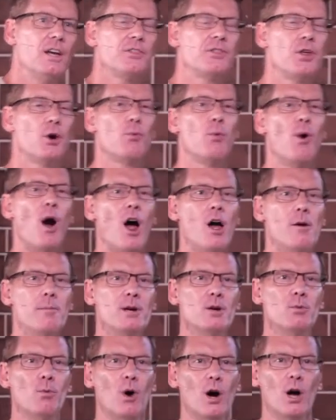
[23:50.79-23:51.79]
The
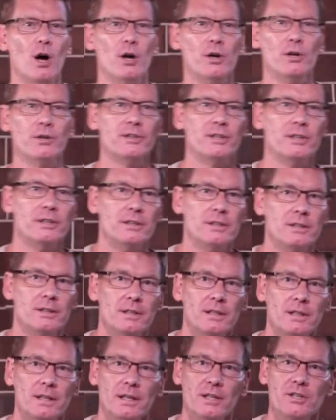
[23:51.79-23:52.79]
Roman world
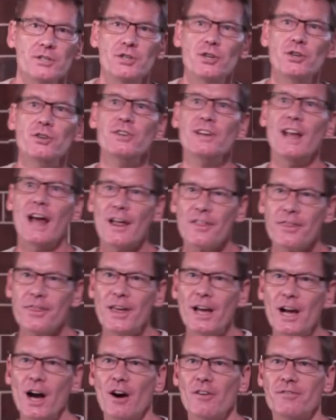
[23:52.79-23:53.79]
knew
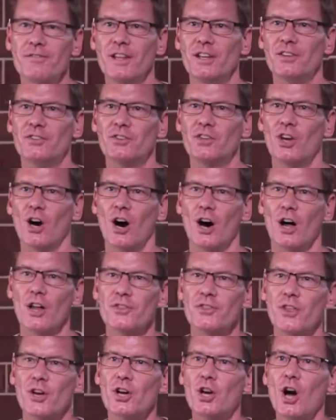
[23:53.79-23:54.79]
nothing of this
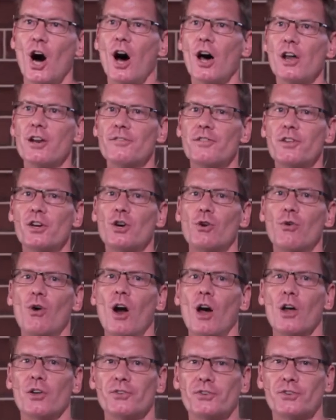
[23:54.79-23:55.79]
God, the God of the
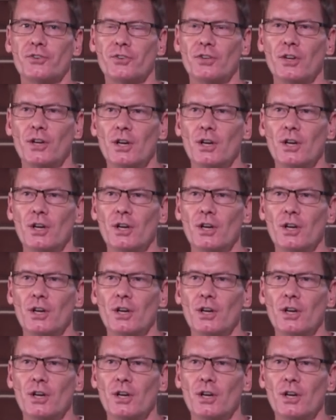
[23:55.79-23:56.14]
cross,